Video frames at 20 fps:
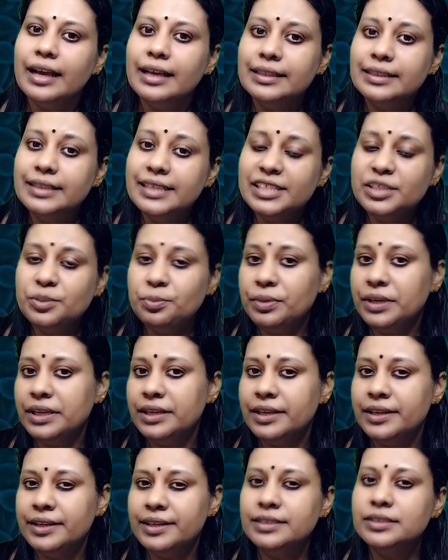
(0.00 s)
This
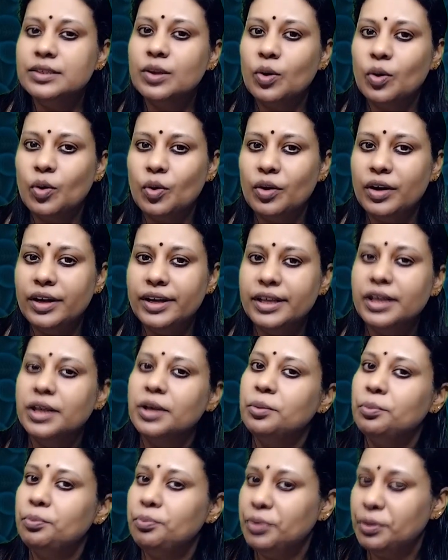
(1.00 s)
period is called
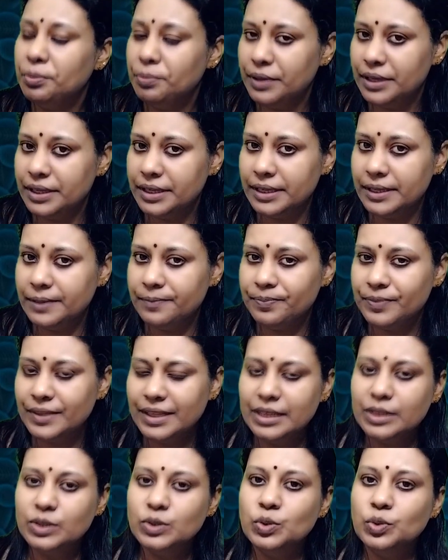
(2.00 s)
puerperium,
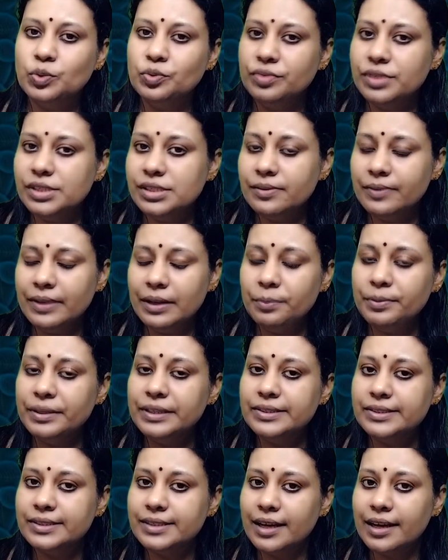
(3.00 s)
so which will be
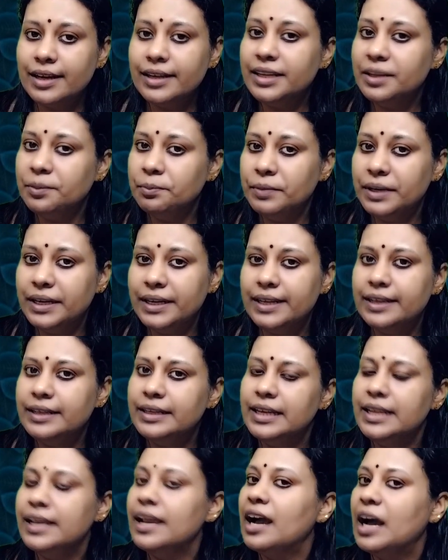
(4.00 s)
start
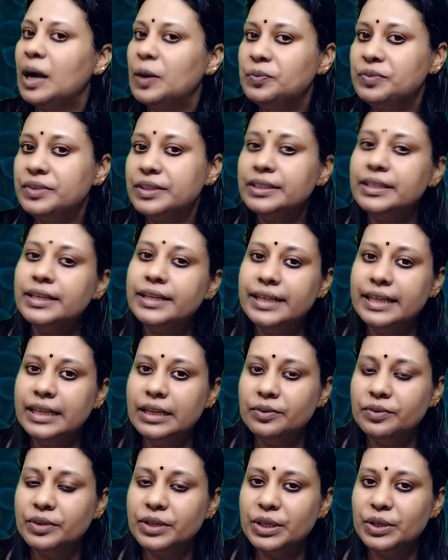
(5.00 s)
immediately after the
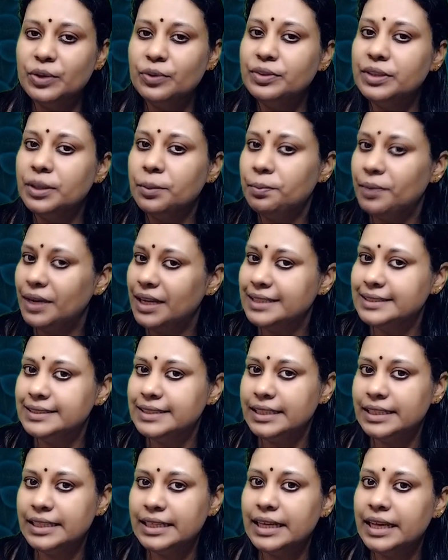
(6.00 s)
delivery of the
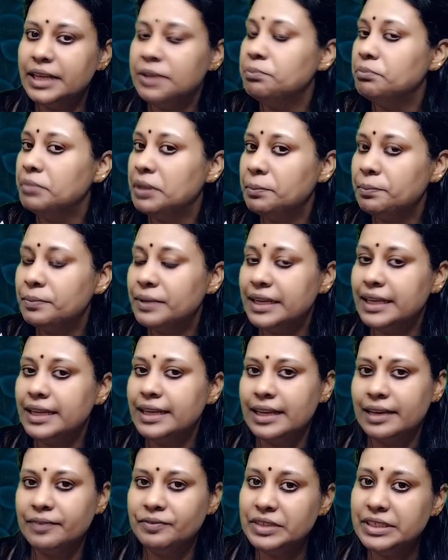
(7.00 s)
placenta and
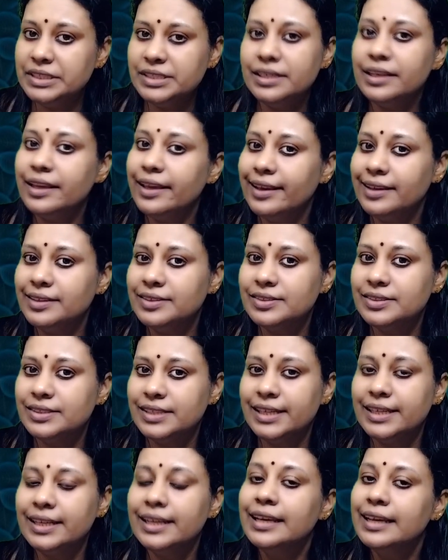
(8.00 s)
membrane, which
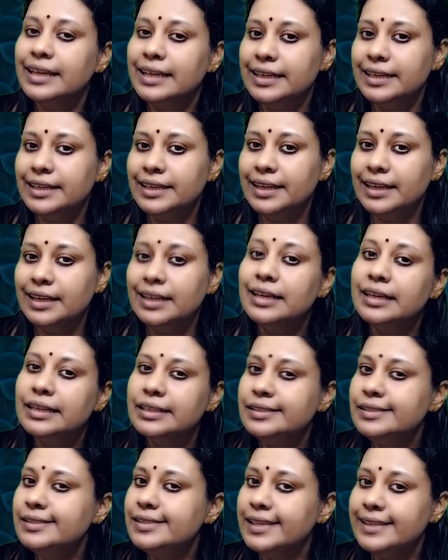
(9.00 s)
extend till
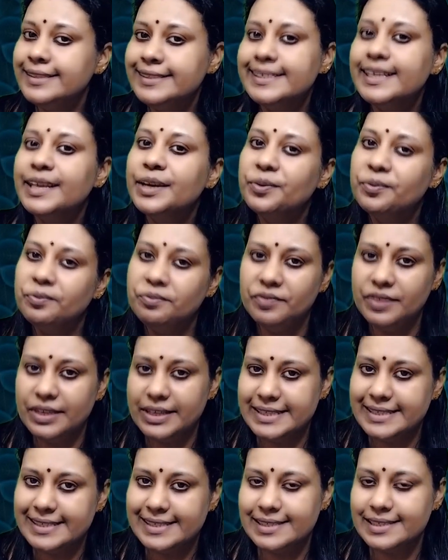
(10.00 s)
6
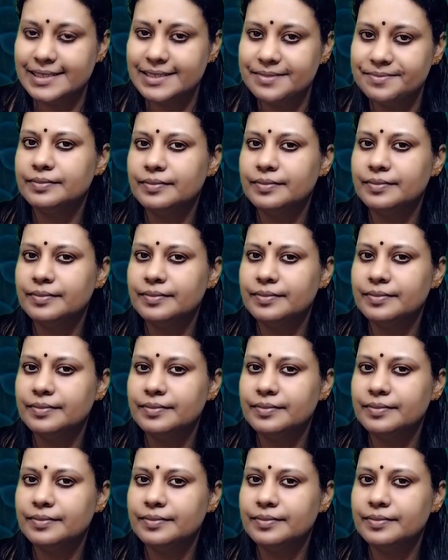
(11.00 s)
weeks.